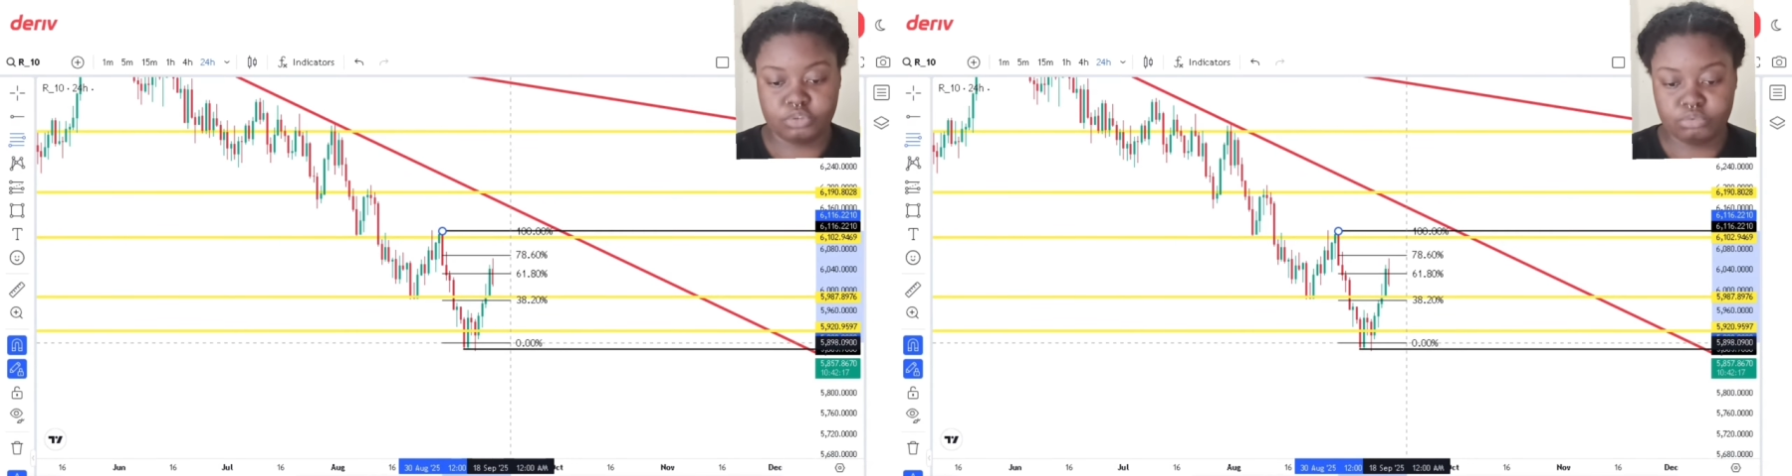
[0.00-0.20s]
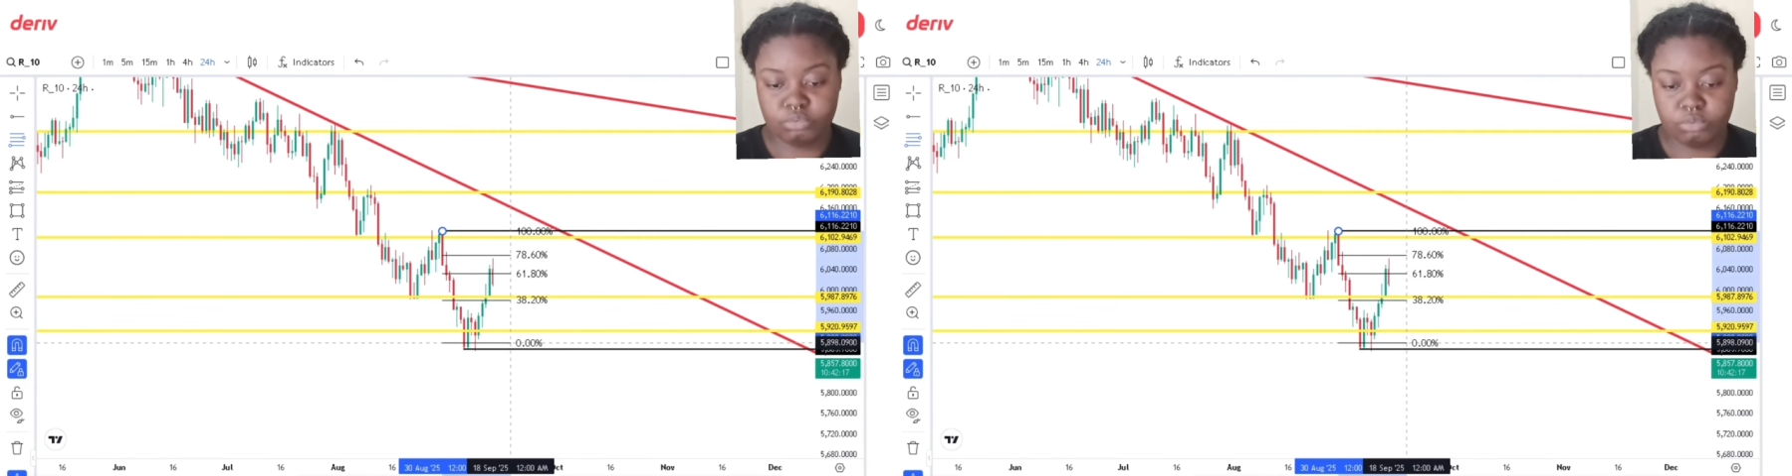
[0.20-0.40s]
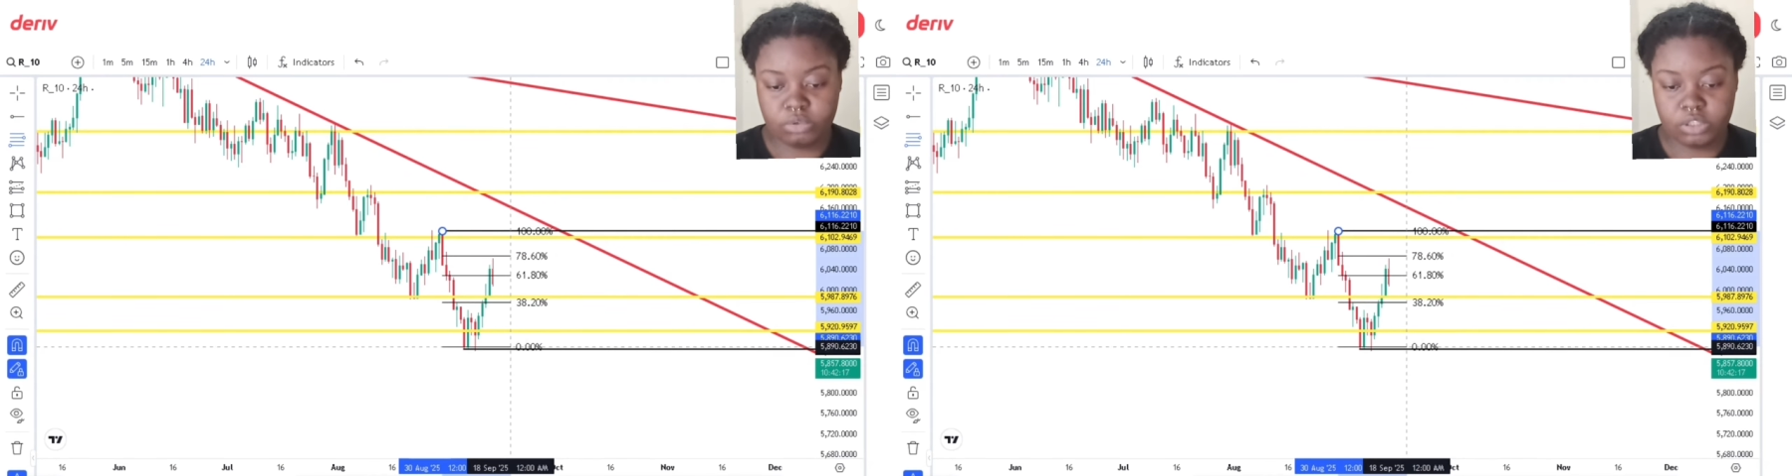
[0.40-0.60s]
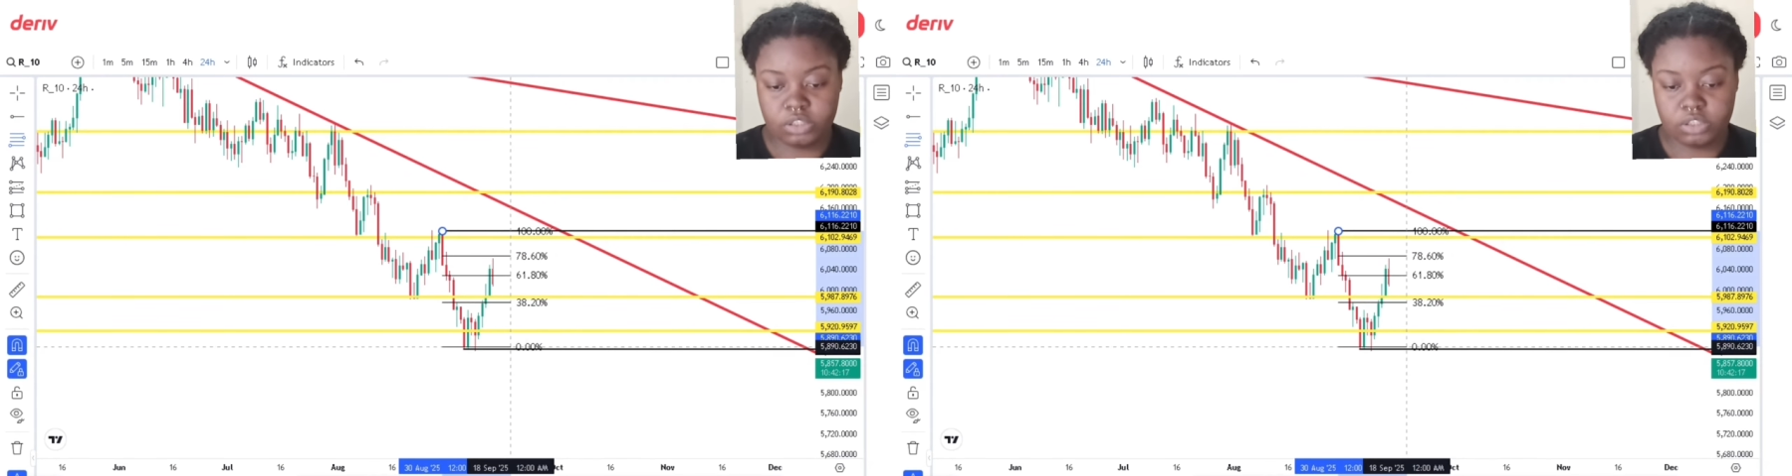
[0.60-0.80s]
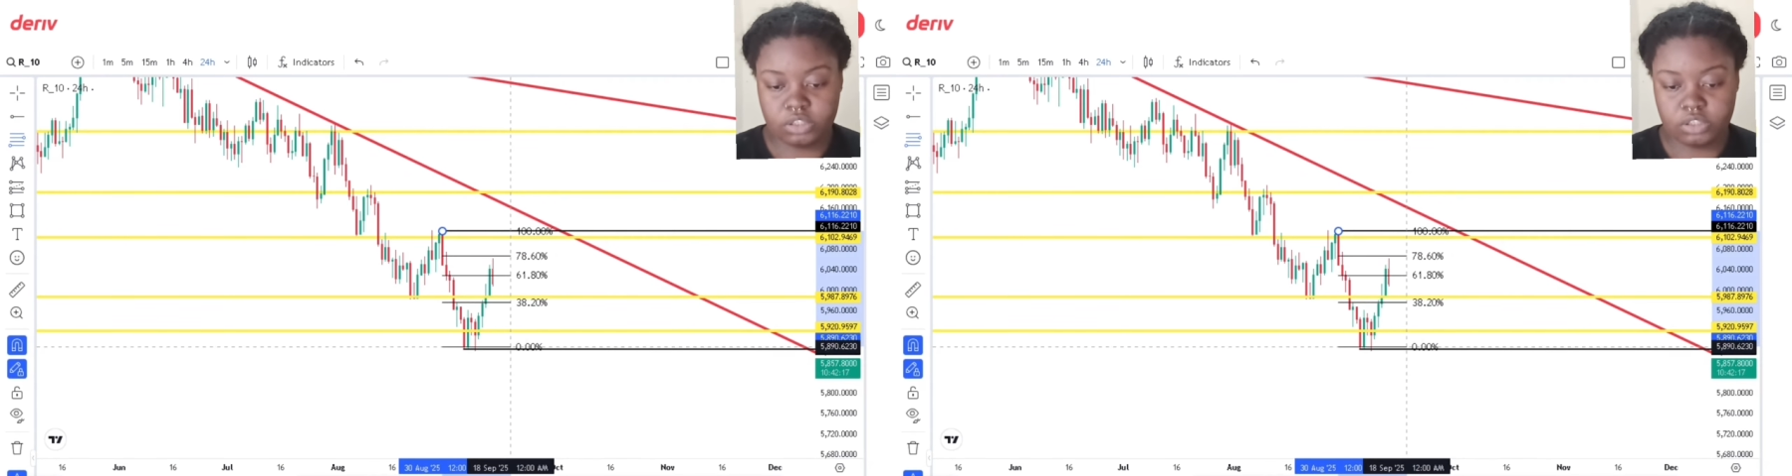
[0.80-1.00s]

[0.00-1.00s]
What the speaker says: tool.